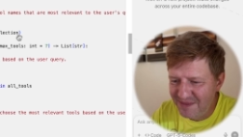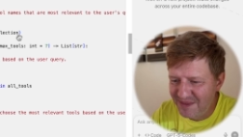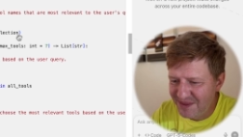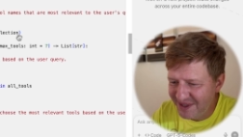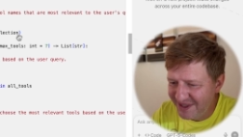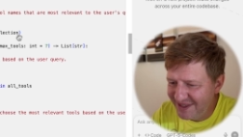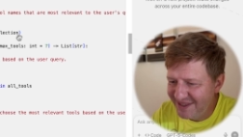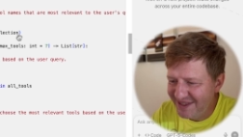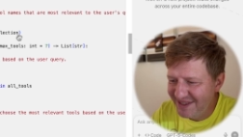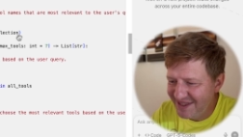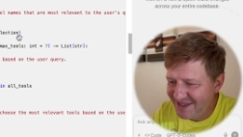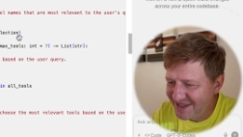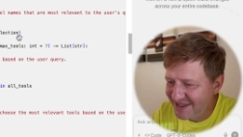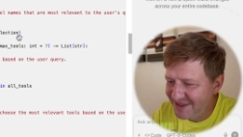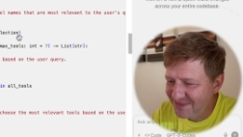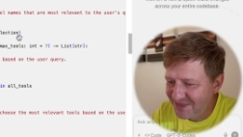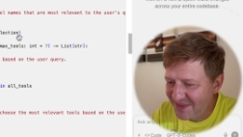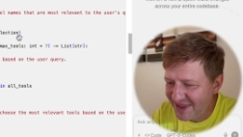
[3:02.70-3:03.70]
pretty
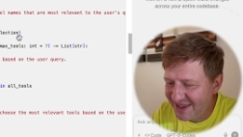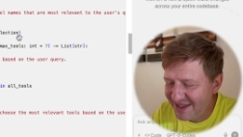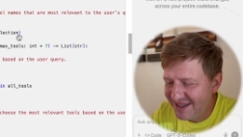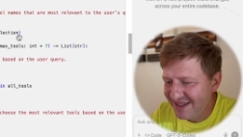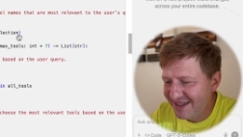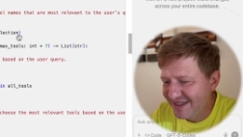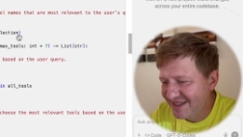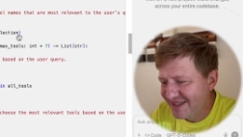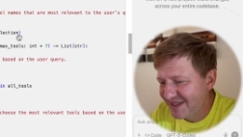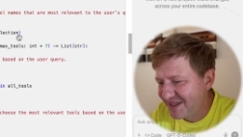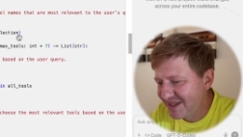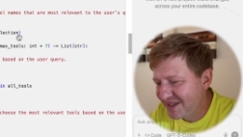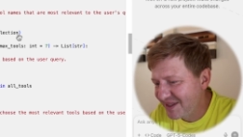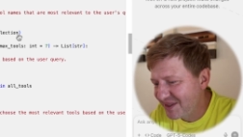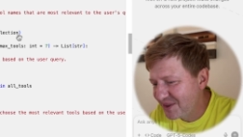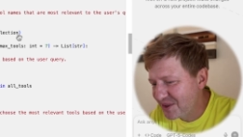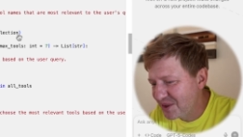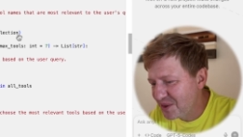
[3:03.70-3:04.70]
easy, uh, the
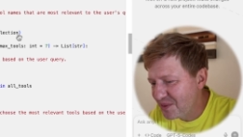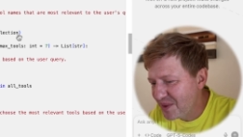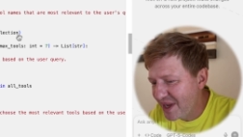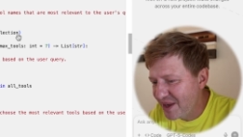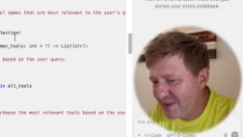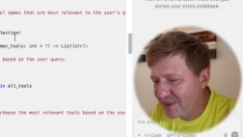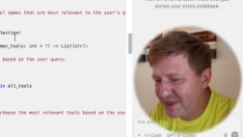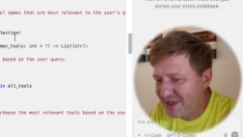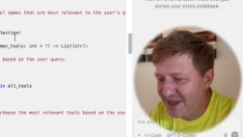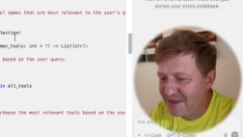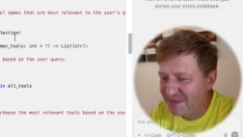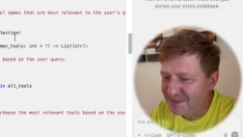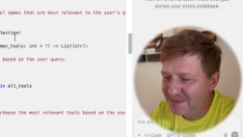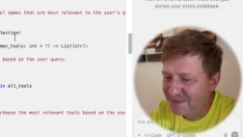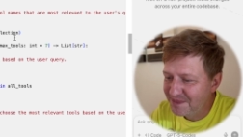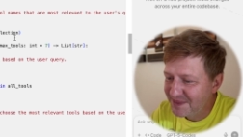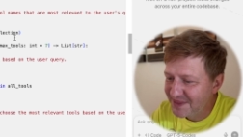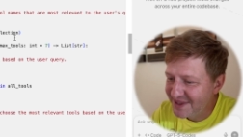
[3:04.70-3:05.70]
usual way, what I'm
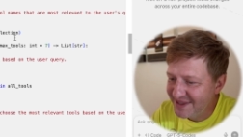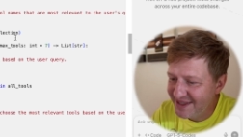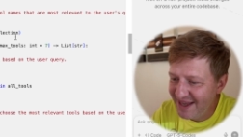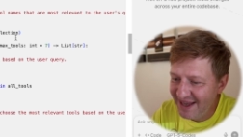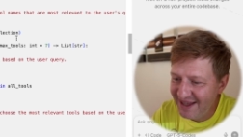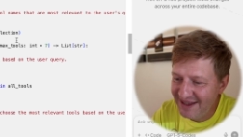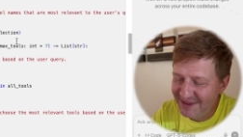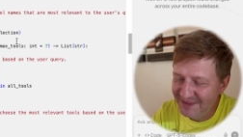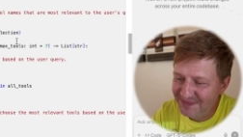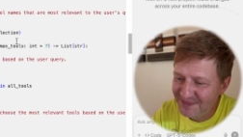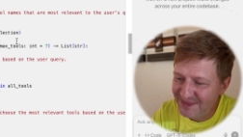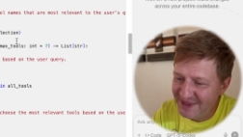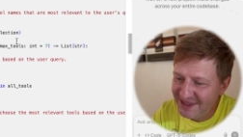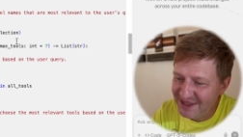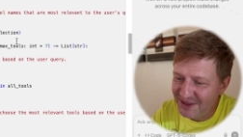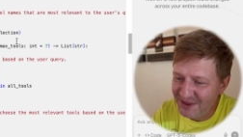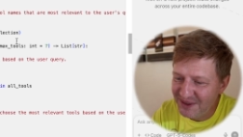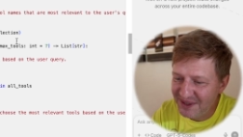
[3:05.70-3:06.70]
saying
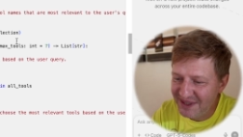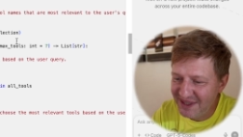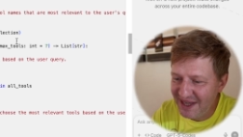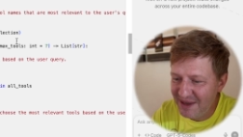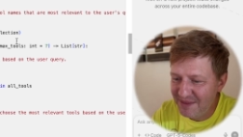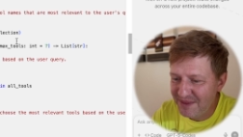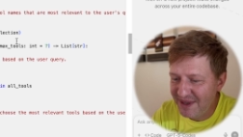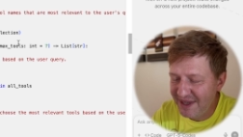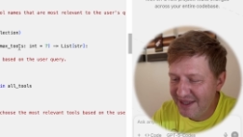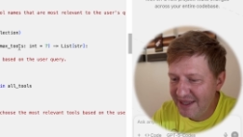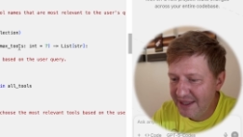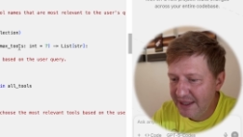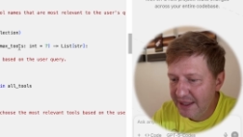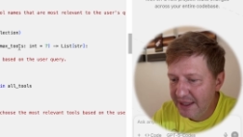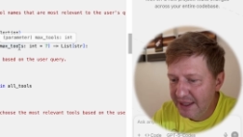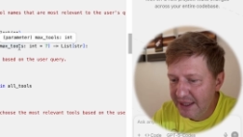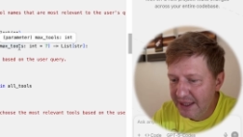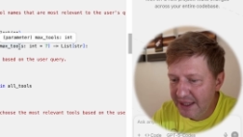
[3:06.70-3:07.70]
this all the time, right?
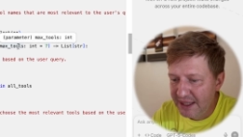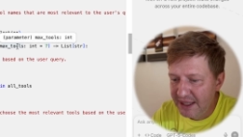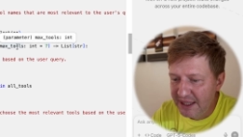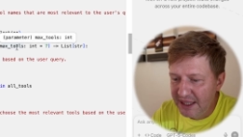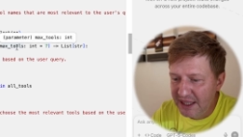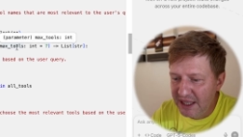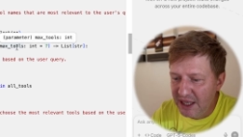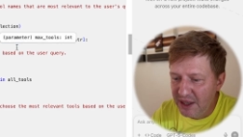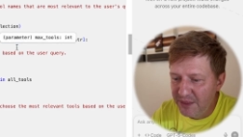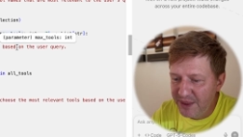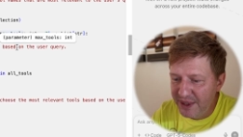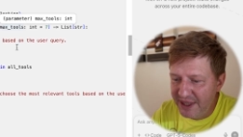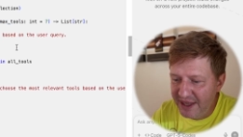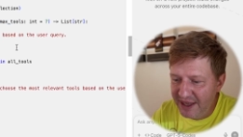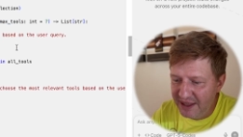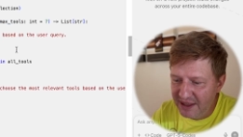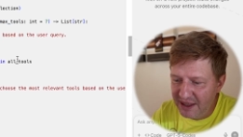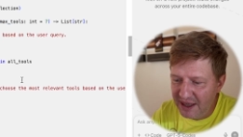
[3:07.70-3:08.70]
We
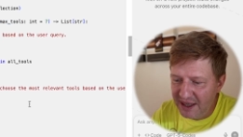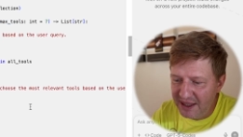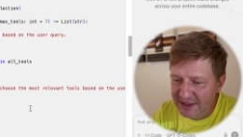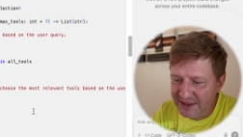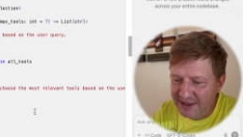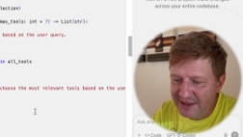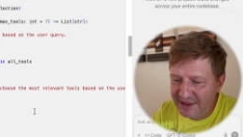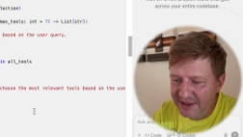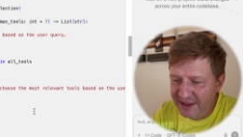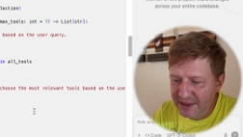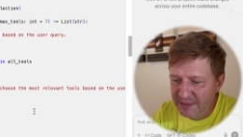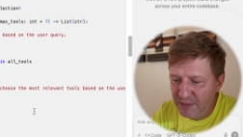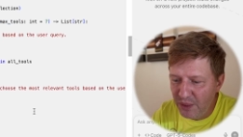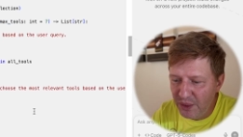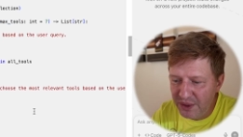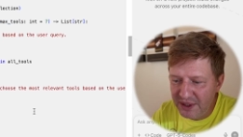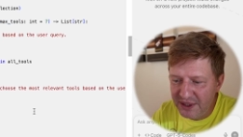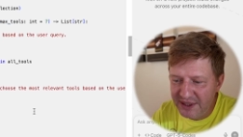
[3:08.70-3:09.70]
can ask the
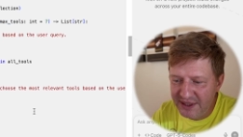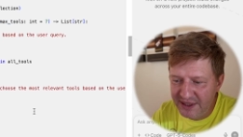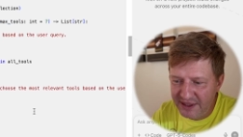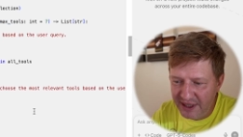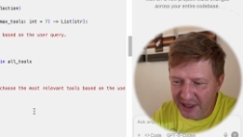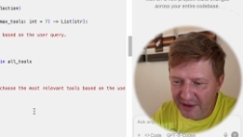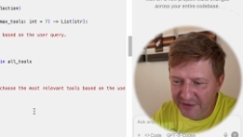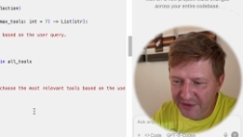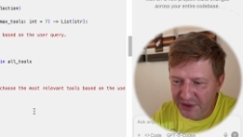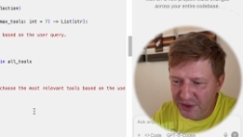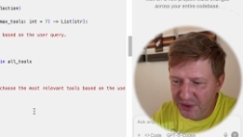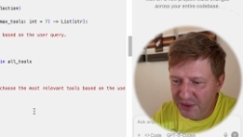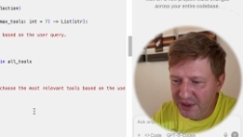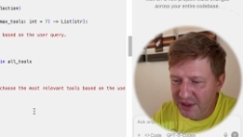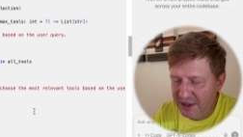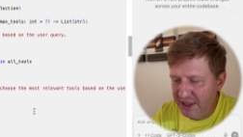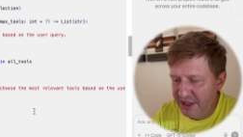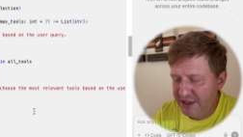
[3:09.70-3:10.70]
model itself to
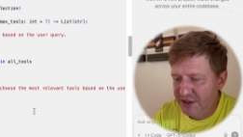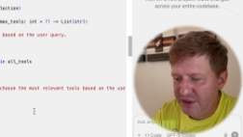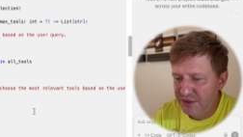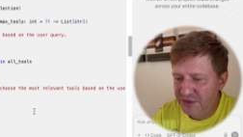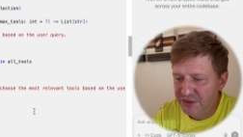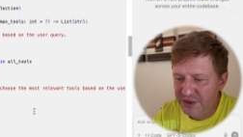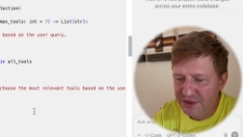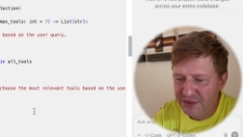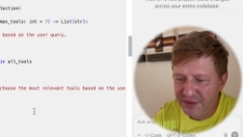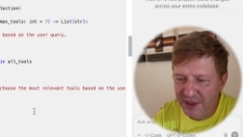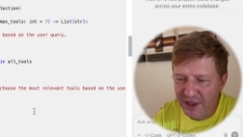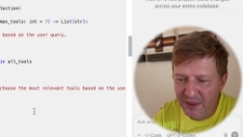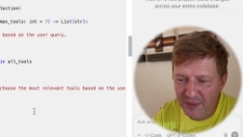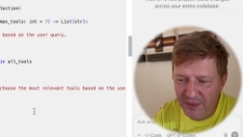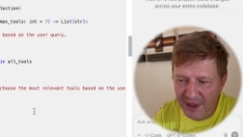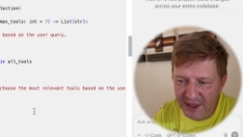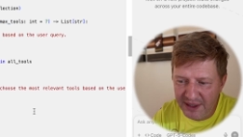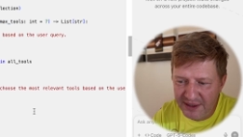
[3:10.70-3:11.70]
analyze the user
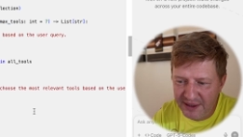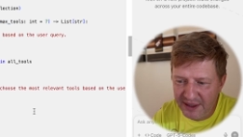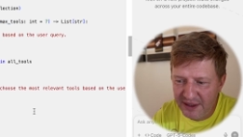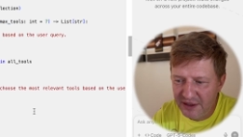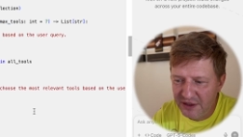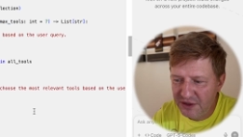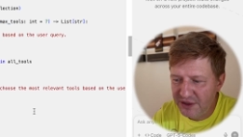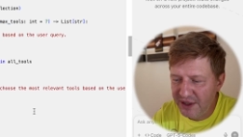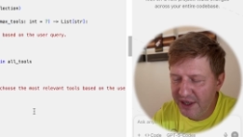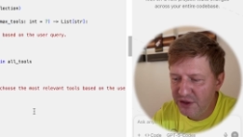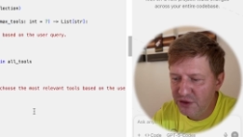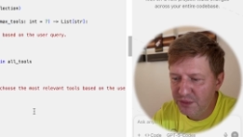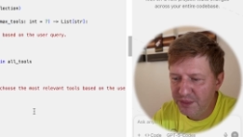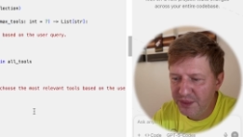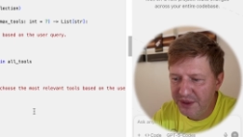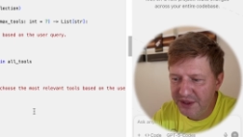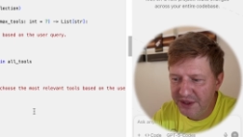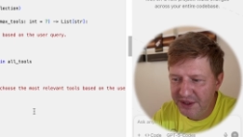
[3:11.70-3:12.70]
request and try to
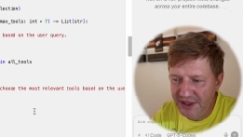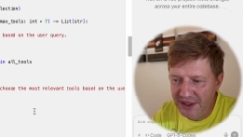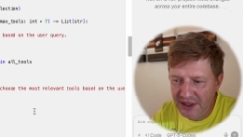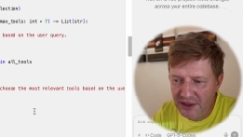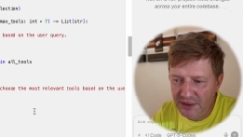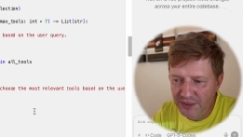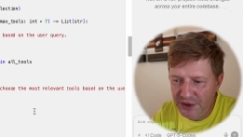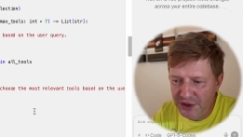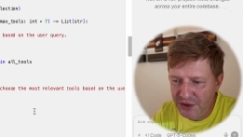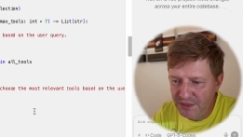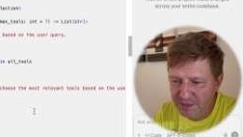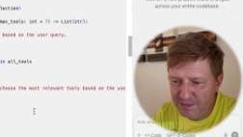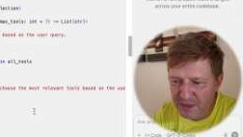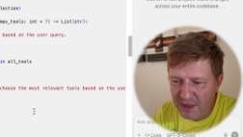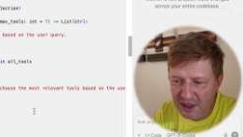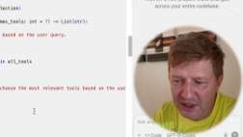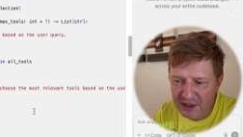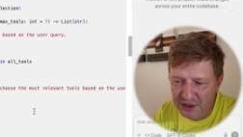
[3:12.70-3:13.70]
predict which
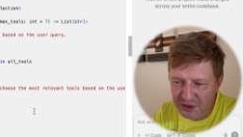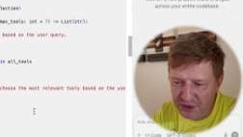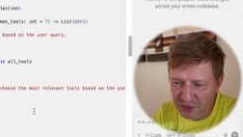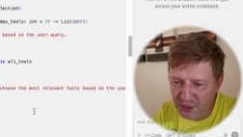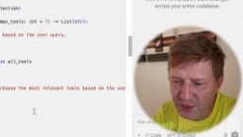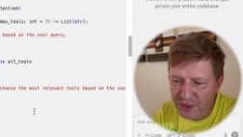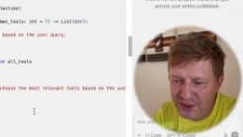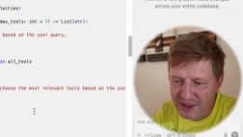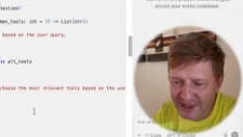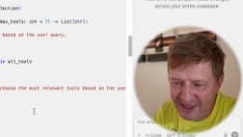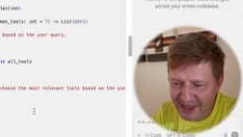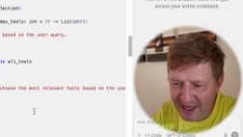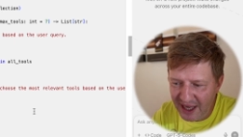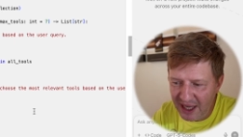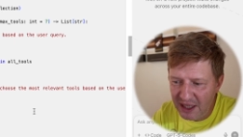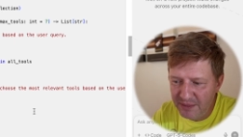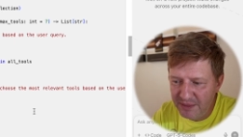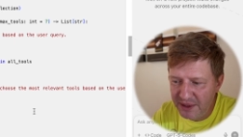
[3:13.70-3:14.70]
uh, tools
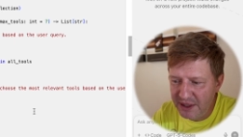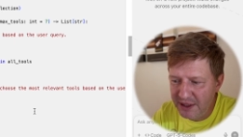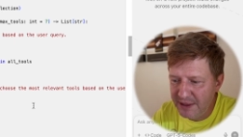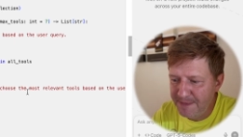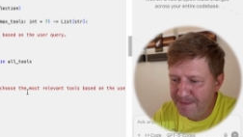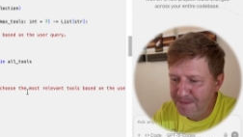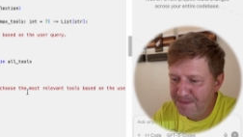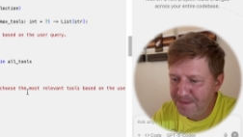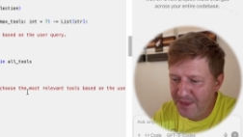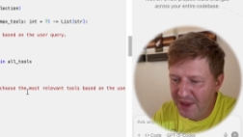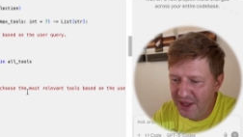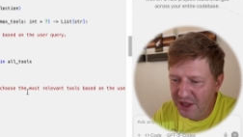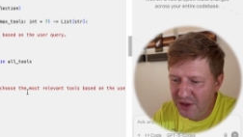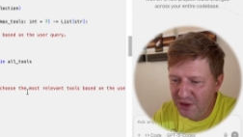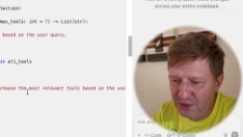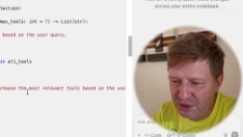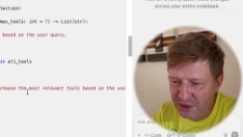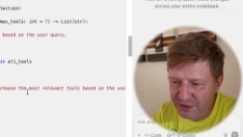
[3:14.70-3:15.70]
can be
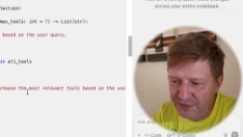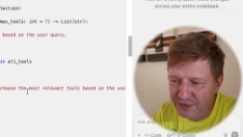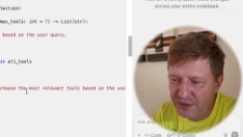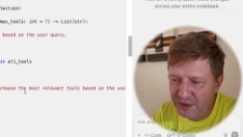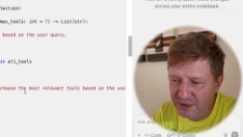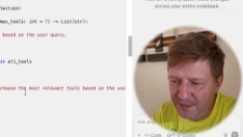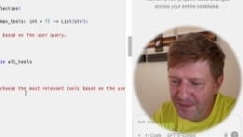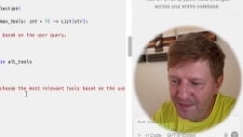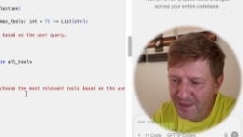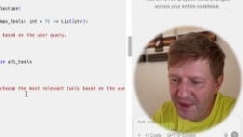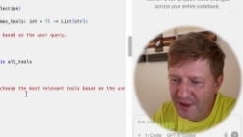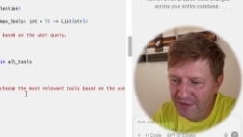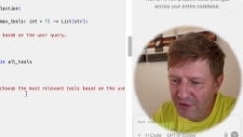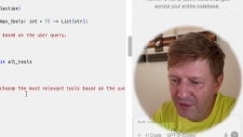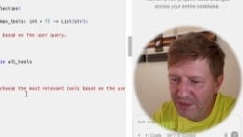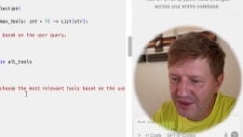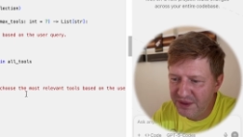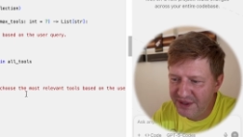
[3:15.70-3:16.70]
useful
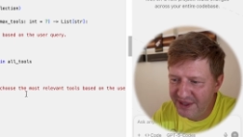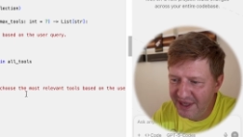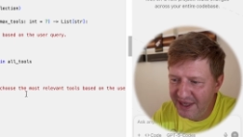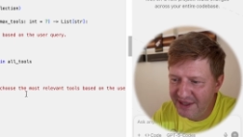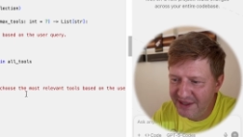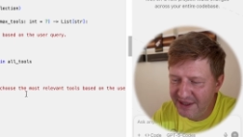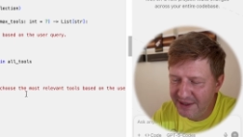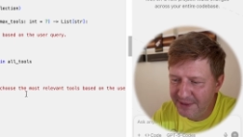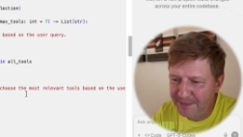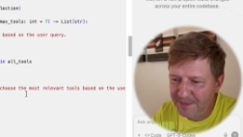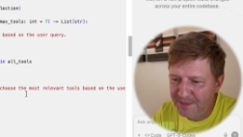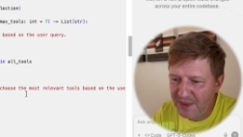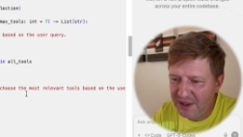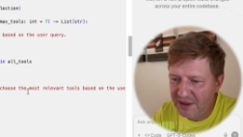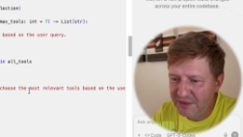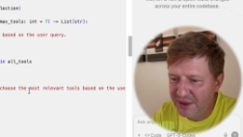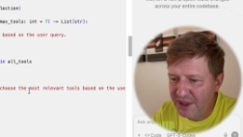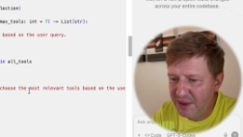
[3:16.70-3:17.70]
for processing
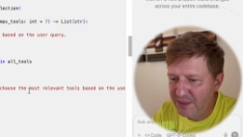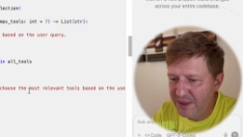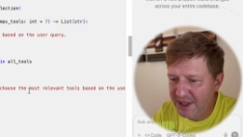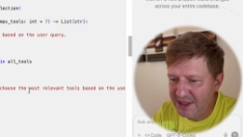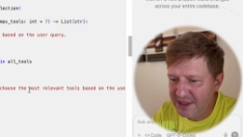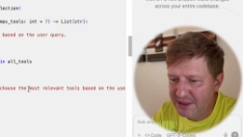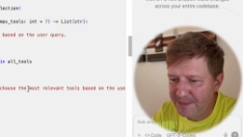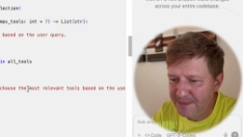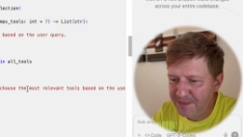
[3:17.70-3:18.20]
the request.